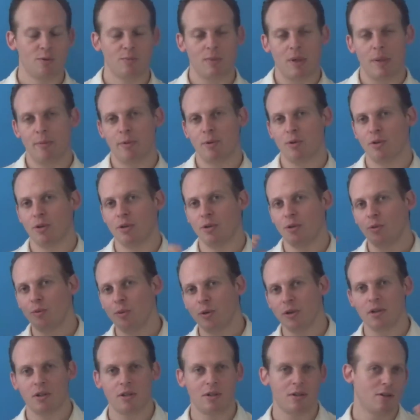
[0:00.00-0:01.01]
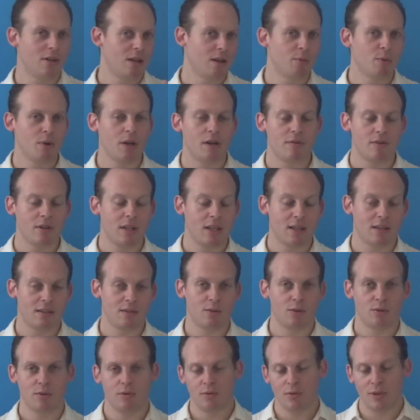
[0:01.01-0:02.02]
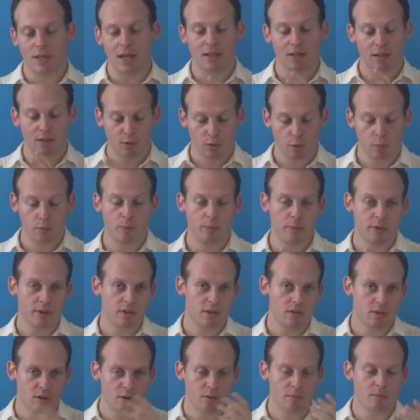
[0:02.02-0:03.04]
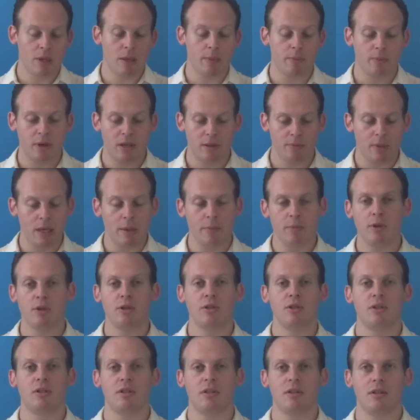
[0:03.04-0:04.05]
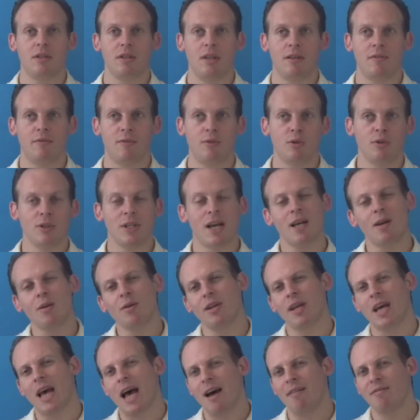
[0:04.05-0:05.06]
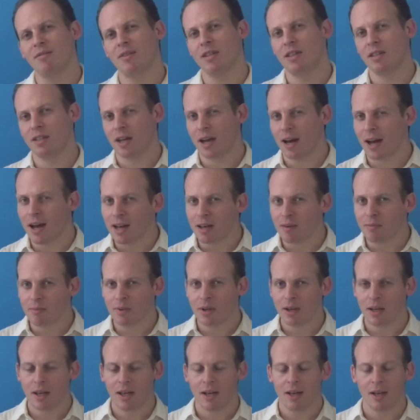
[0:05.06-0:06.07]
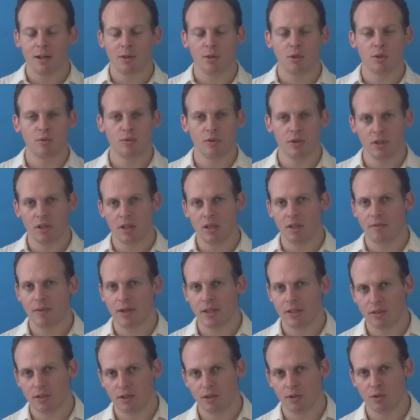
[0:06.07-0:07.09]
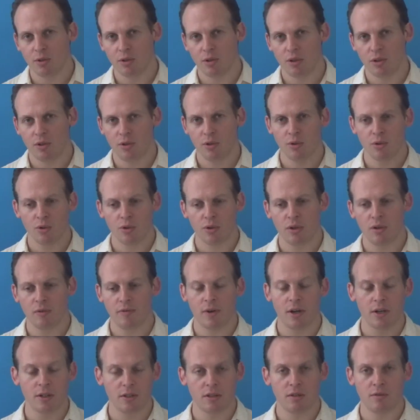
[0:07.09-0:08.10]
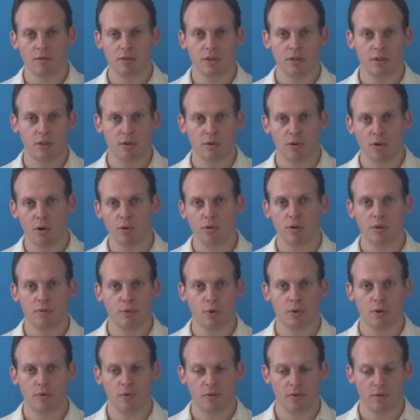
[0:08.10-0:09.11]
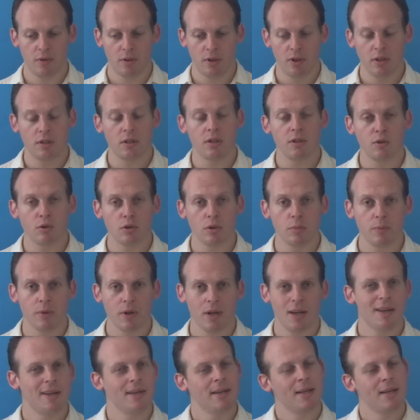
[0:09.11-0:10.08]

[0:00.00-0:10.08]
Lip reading: maybe you're on Twitter, or like whatever, not a group, but maybe if you're not going to have the time to really invest in fostering the growth of your LinkedIn group,